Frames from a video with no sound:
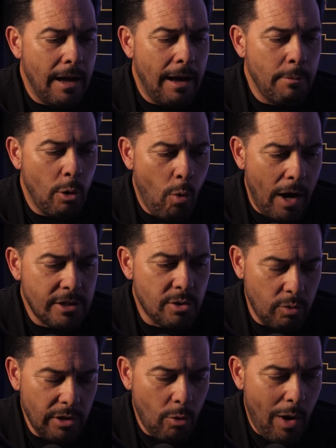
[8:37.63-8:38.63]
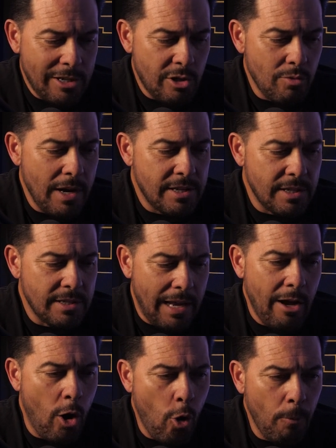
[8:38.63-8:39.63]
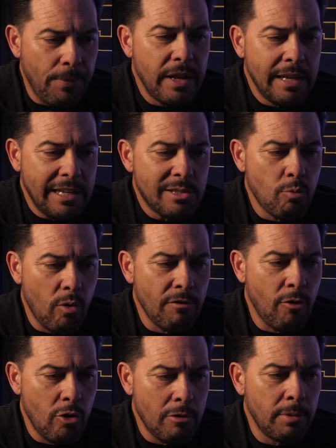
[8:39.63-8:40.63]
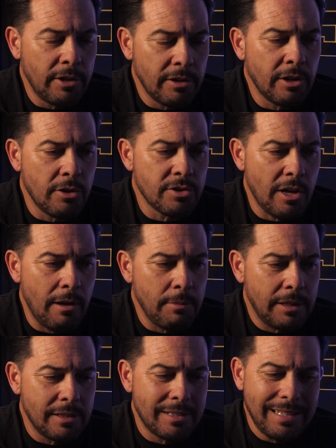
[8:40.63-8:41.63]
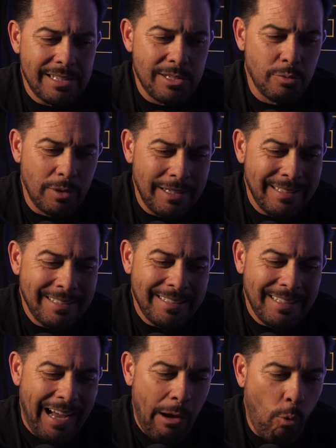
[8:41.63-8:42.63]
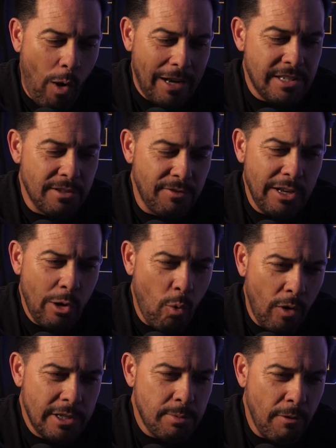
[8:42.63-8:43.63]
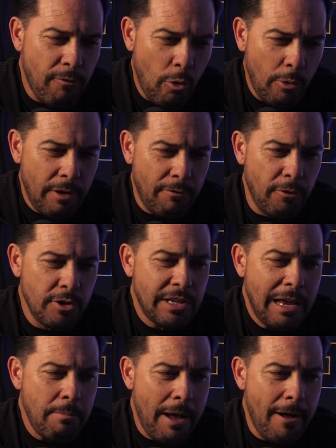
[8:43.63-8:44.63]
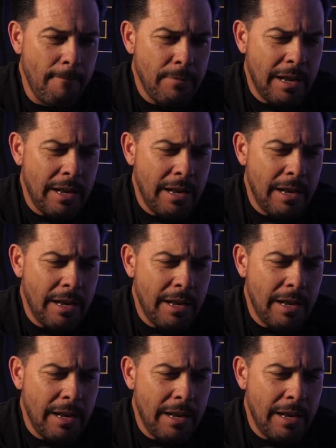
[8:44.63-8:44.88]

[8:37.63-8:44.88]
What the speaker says: We're going to watch the rest of this. I hope that he gets more vulnerable as it goes on, because this is what I watched this video once before when it first came out.